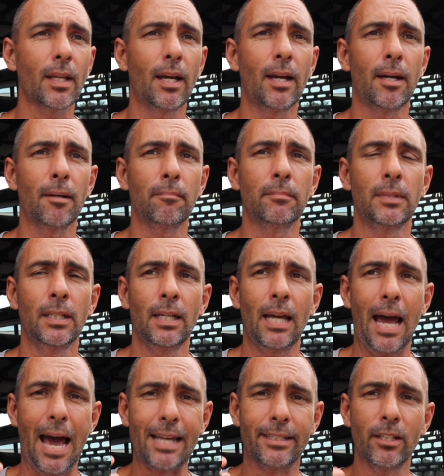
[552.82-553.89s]

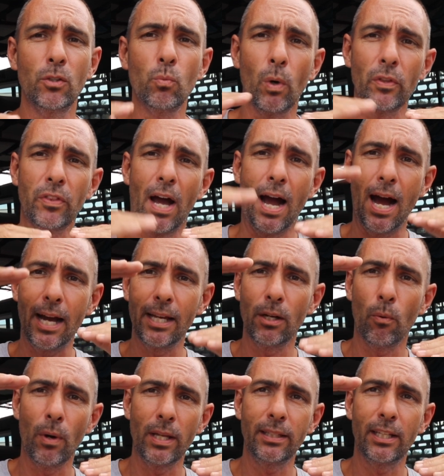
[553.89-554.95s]
I didn't want the
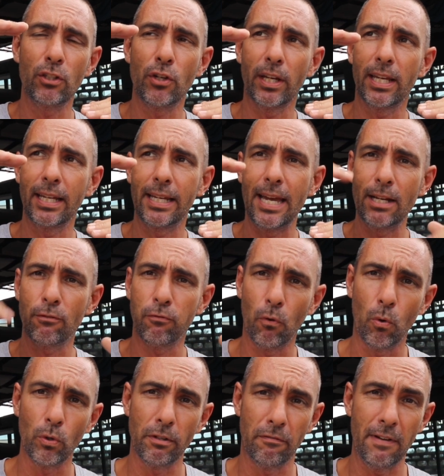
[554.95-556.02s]
higher one that you can get
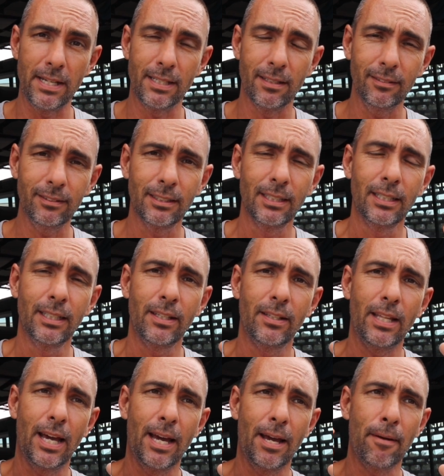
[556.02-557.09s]
for Defenders.
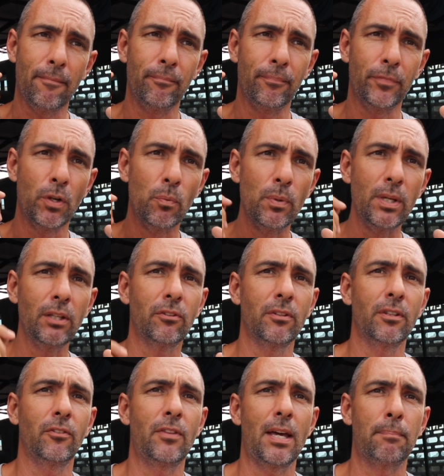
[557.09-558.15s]
The
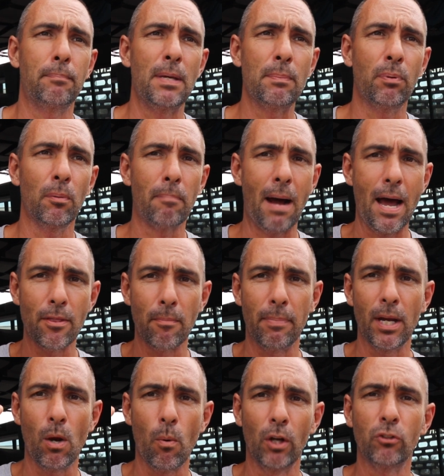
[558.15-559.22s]
reason is that people buy the
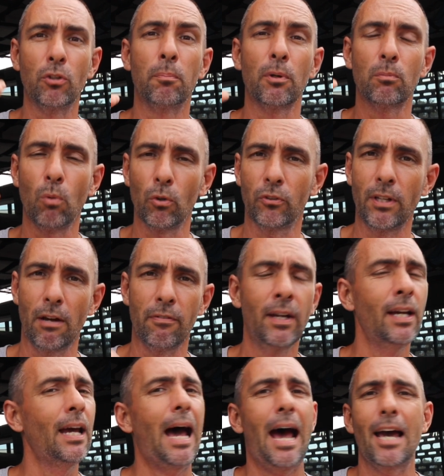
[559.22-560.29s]
bigger one to put more stuff.
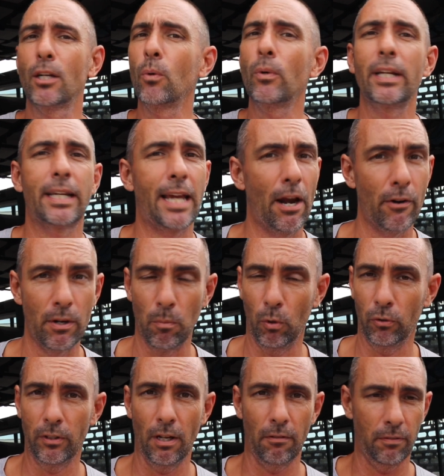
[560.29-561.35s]
I don't want to carry
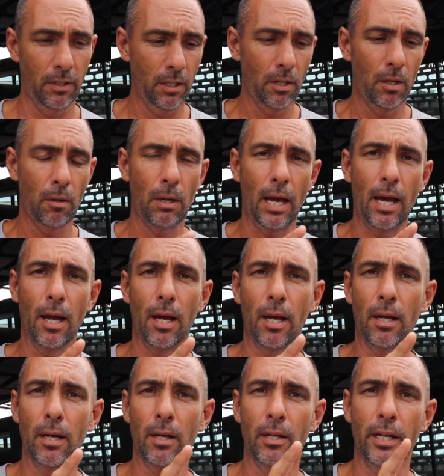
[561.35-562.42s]
more stuff.
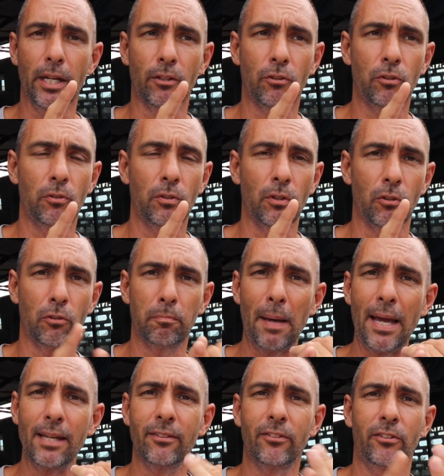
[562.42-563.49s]
It's
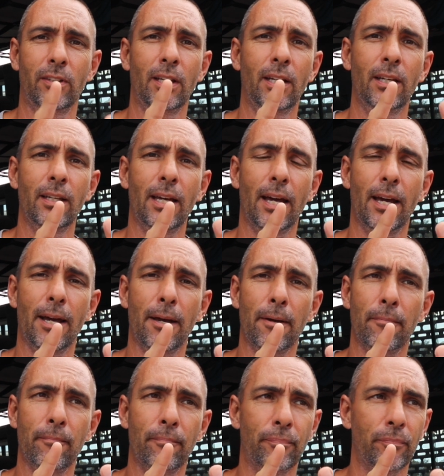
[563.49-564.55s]
space,
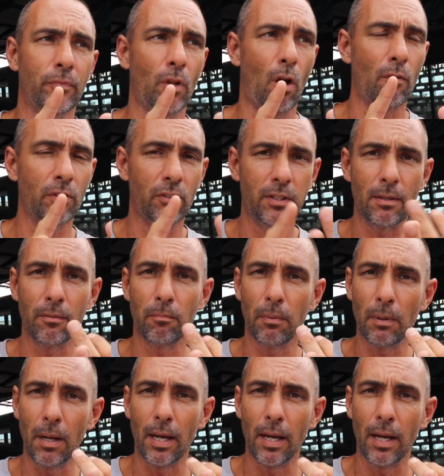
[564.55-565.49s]
obviously